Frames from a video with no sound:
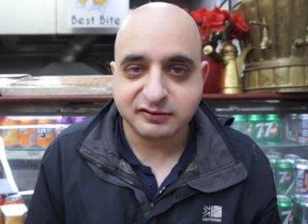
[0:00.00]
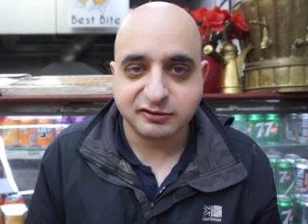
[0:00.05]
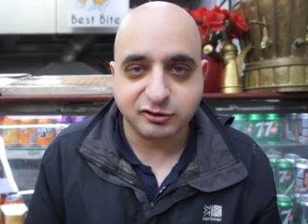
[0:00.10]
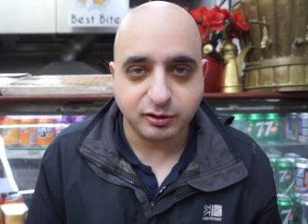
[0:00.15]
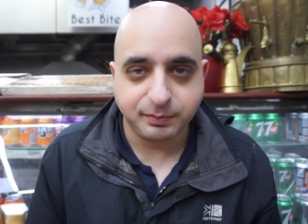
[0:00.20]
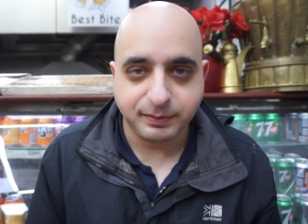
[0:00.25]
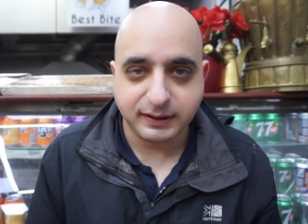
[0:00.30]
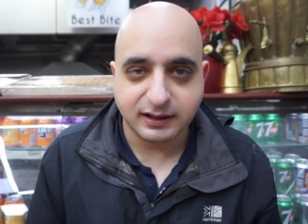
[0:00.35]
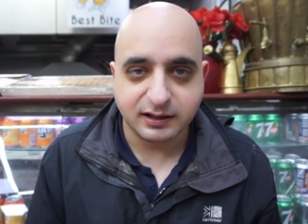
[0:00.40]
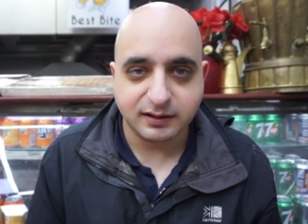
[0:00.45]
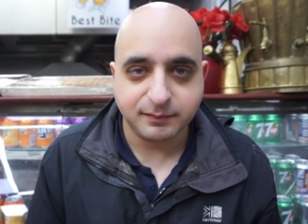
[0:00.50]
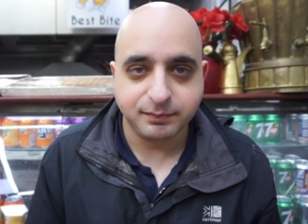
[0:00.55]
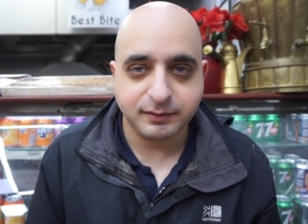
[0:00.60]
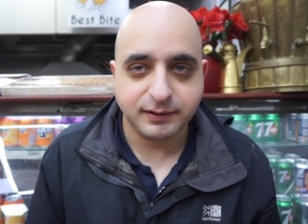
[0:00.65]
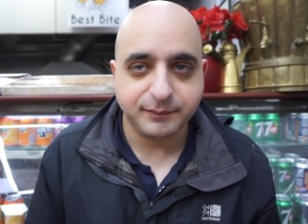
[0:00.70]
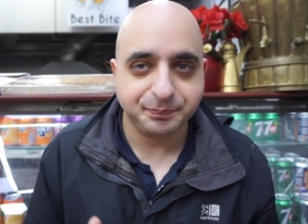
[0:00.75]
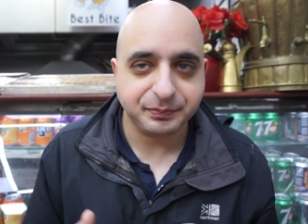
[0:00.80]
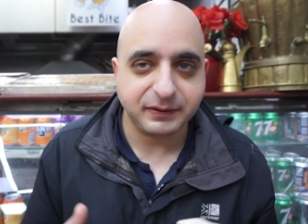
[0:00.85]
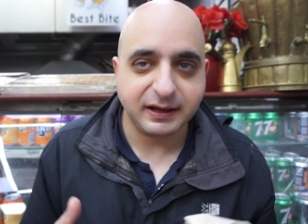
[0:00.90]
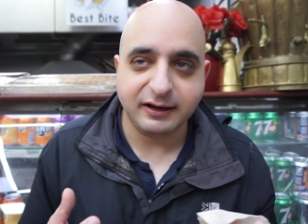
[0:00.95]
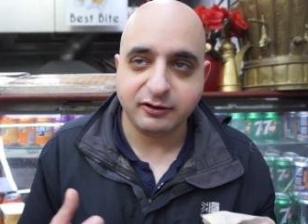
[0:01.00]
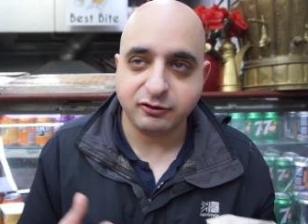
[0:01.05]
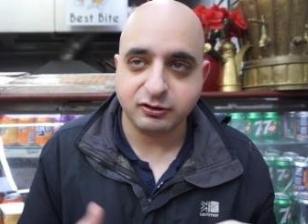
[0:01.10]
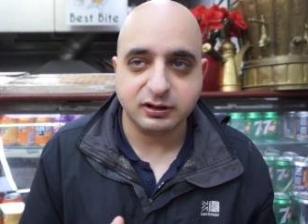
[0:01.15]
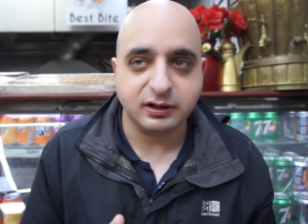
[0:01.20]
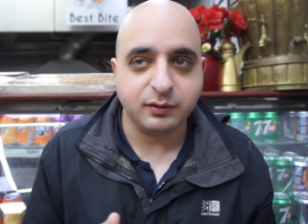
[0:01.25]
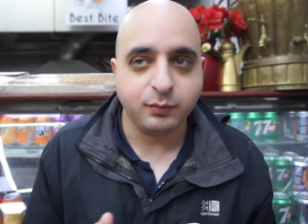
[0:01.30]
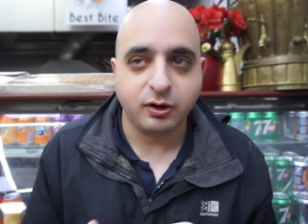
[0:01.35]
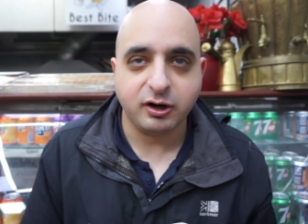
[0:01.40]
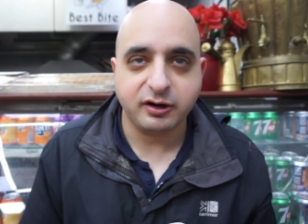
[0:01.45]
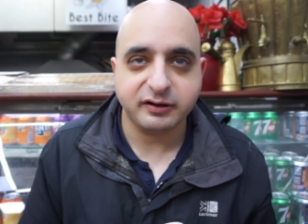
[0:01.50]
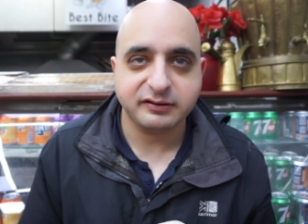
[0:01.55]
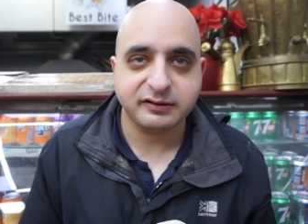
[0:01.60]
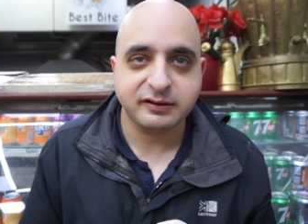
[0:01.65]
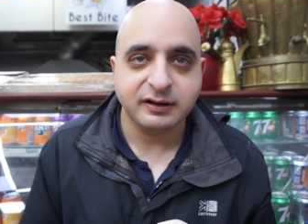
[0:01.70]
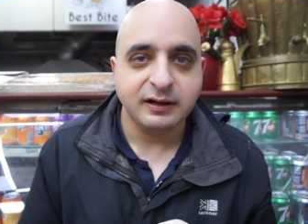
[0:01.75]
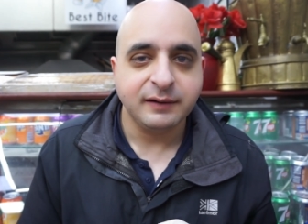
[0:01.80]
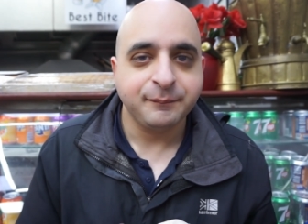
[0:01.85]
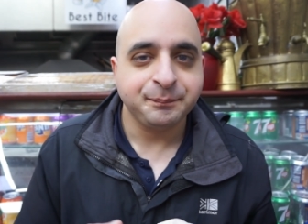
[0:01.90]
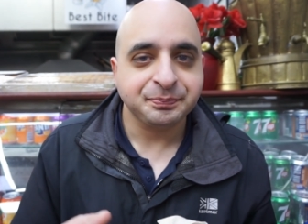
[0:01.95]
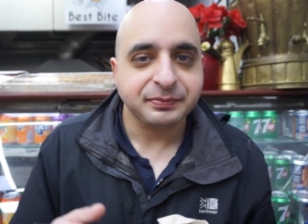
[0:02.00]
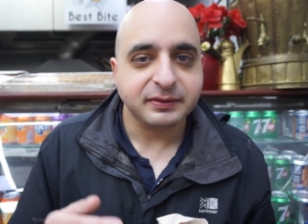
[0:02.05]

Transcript: superb. It really works.